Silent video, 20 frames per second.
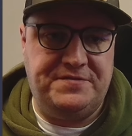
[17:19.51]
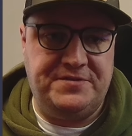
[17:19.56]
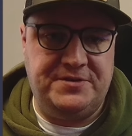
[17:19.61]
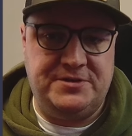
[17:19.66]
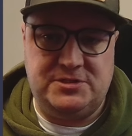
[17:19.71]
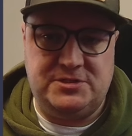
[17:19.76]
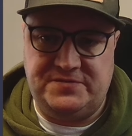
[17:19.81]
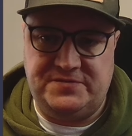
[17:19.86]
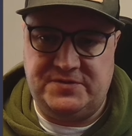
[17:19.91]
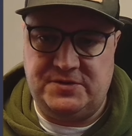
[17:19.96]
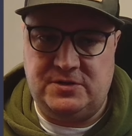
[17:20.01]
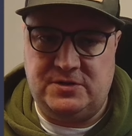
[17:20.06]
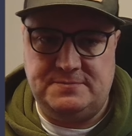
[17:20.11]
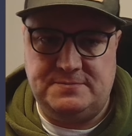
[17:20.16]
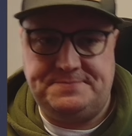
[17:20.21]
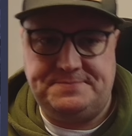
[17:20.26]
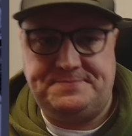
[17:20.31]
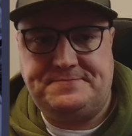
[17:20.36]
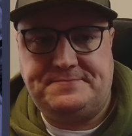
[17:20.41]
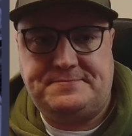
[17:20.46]
first of all.
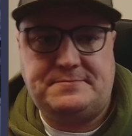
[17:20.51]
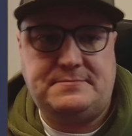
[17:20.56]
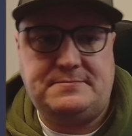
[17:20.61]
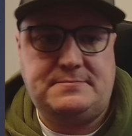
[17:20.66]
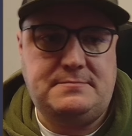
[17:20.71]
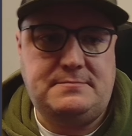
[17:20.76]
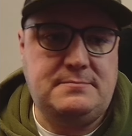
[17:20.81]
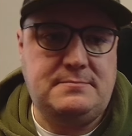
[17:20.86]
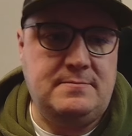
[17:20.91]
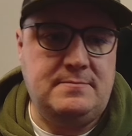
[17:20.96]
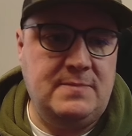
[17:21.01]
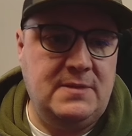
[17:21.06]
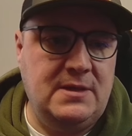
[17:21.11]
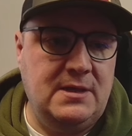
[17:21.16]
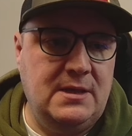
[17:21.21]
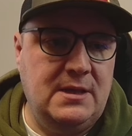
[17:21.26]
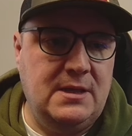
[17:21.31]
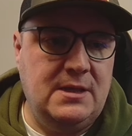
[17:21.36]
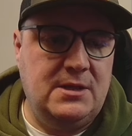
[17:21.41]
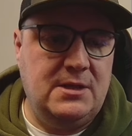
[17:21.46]

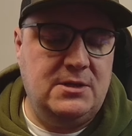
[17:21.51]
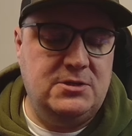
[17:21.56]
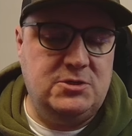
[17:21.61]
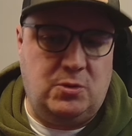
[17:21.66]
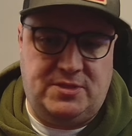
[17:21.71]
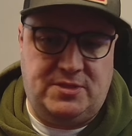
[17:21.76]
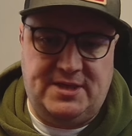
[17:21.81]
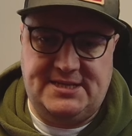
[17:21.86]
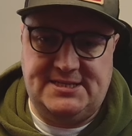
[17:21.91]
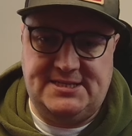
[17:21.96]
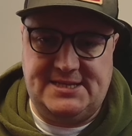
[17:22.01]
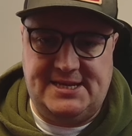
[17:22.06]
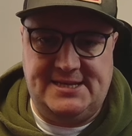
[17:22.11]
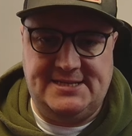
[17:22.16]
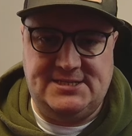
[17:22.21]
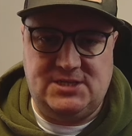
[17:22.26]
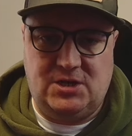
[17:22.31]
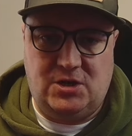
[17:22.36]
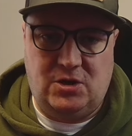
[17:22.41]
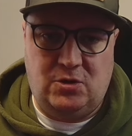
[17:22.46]
So this
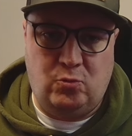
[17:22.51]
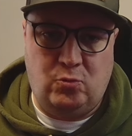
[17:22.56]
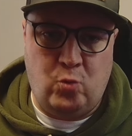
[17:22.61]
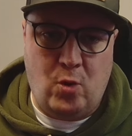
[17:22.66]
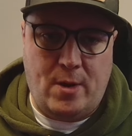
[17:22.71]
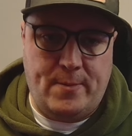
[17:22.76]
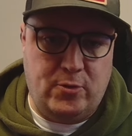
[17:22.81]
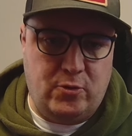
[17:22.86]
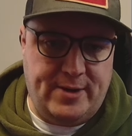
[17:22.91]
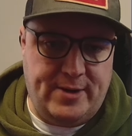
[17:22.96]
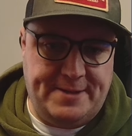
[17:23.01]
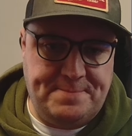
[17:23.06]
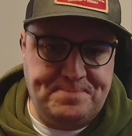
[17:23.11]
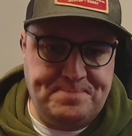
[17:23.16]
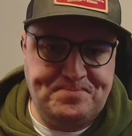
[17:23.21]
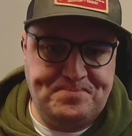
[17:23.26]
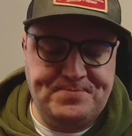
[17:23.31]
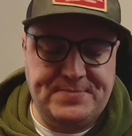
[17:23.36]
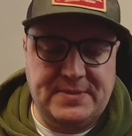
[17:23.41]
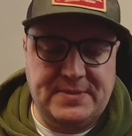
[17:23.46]
is a robbery.